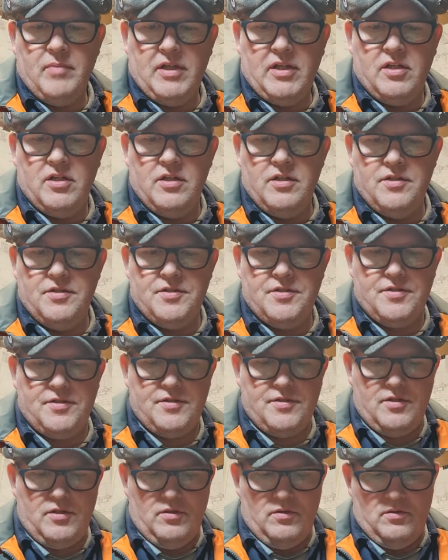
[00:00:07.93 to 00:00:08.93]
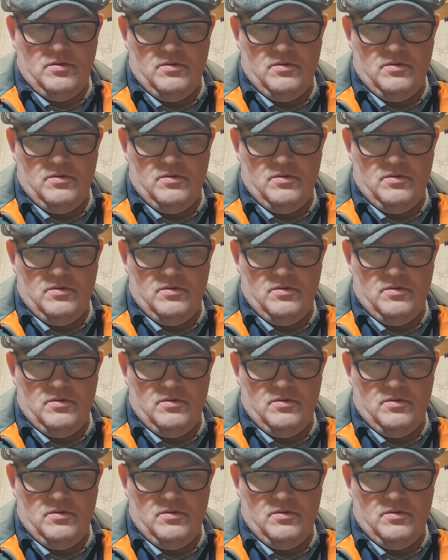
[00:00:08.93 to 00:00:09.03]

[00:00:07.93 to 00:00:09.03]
because